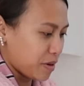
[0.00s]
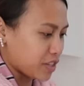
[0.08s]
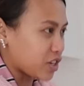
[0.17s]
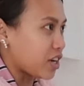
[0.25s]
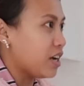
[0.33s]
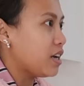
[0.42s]
ba
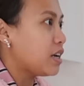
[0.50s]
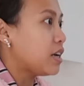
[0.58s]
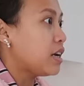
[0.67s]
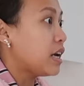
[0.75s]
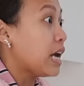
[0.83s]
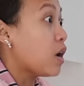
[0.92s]
siya?
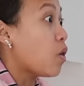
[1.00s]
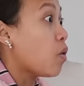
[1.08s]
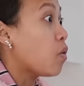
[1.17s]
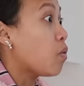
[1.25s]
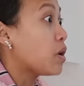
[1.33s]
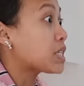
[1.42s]

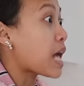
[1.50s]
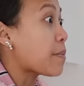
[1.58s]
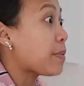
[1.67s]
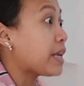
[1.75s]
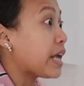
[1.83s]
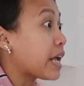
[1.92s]
What's
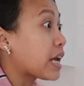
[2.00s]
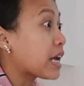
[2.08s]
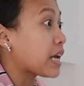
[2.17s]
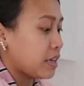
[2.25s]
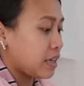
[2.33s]
happening?